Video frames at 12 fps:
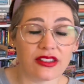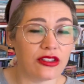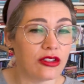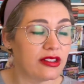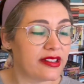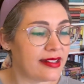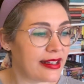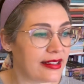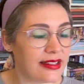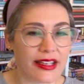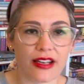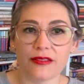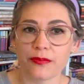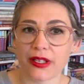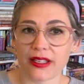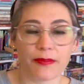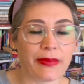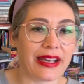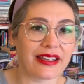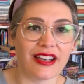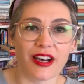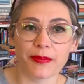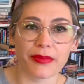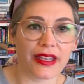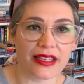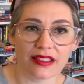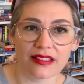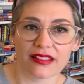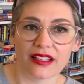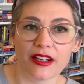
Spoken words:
You could set it down and pick it back up, and